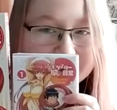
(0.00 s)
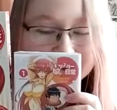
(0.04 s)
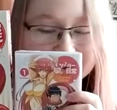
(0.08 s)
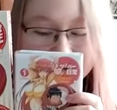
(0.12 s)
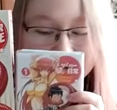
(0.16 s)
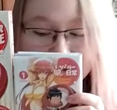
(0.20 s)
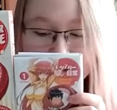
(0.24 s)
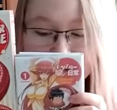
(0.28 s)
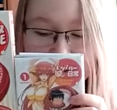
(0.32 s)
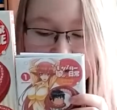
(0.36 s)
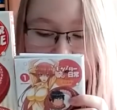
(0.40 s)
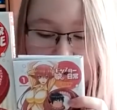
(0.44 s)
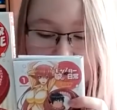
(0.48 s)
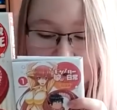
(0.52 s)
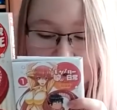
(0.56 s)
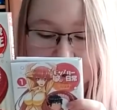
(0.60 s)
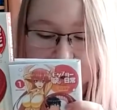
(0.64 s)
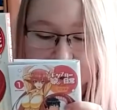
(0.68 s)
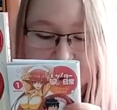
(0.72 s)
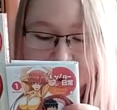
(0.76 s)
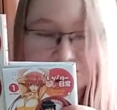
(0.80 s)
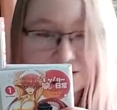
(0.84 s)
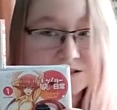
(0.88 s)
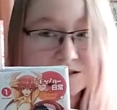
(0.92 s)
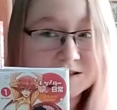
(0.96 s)

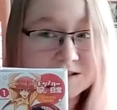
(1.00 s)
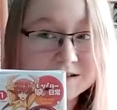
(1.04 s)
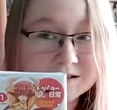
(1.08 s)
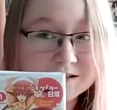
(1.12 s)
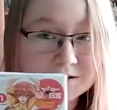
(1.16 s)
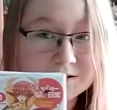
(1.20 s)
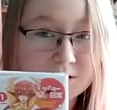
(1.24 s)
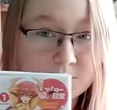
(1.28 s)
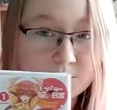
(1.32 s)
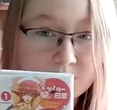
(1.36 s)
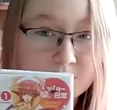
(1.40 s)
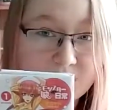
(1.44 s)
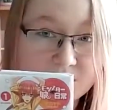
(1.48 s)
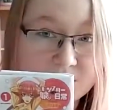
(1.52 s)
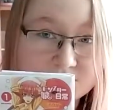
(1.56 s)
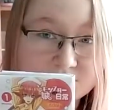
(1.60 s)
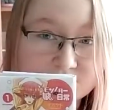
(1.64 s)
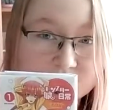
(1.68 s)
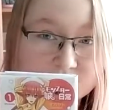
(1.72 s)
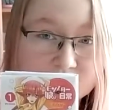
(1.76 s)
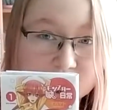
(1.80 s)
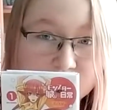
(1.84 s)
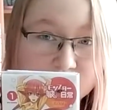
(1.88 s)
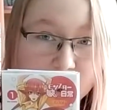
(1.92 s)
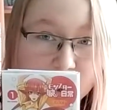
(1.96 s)
Ta-da! This is in
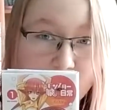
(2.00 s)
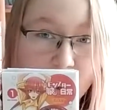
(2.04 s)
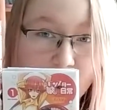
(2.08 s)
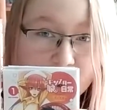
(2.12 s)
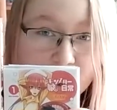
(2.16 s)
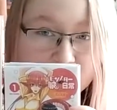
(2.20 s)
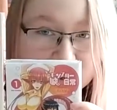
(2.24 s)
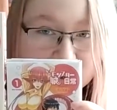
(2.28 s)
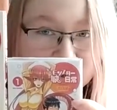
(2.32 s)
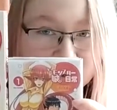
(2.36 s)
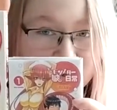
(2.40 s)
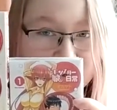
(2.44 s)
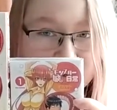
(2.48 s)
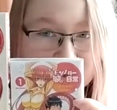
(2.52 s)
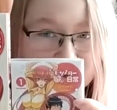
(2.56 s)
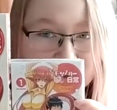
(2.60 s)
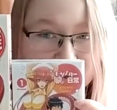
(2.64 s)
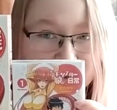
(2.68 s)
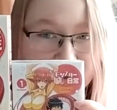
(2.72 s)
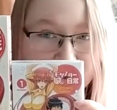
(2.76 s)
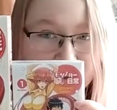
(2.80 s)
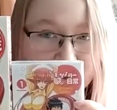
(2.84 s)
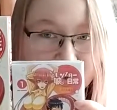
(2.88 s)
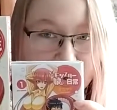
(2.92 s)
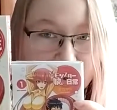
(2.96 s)
comparison to the Polish
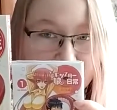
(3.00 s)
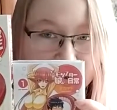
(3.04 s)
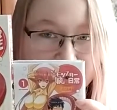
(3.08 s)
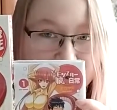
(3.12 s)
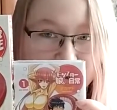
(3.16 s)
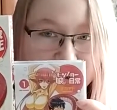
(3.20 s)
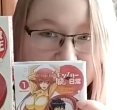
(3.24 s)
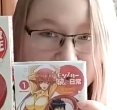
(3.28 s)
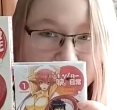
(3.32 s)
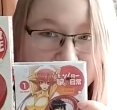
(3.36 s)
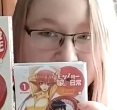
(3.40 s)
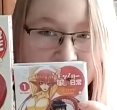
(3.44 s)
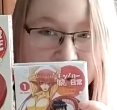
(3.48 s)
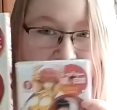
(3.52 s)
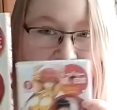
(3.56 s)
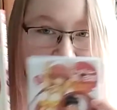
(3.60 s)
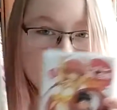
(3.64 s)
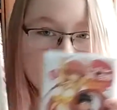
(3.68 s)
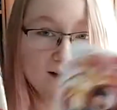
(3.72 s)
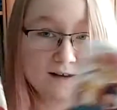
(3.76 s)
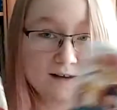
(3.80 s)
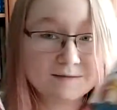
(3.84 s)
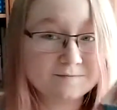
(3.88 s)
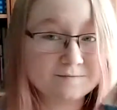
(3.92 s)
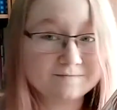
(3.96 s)
version, of course.
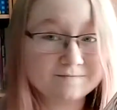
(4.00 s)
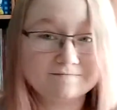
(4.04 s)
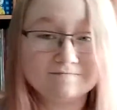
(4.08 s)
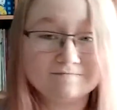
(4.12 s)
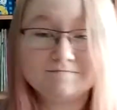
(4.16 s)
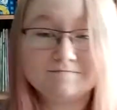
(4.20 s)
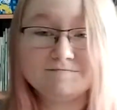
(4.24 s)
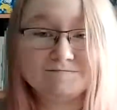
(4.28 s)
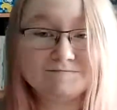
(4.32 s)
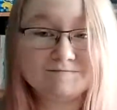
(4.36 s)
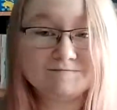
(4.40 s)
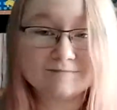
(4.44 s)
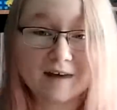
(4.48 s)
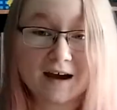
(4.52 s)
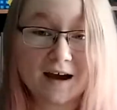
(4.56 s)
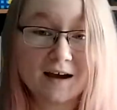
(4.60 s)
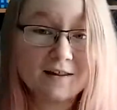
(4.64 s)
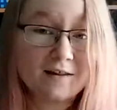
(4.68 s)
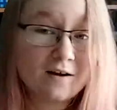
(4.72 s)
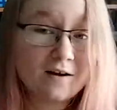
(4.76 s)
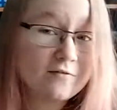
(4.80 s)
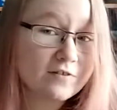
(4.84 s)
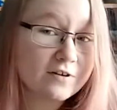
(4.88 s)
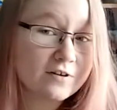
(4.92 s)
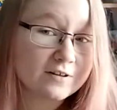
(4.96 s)
I
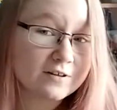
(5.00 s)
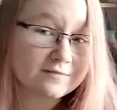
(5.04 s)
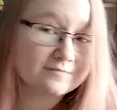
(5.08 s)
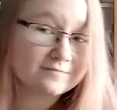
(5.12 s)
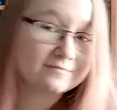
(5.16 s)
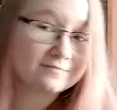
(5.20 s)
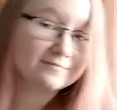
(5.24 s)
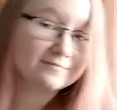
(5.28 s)
love it.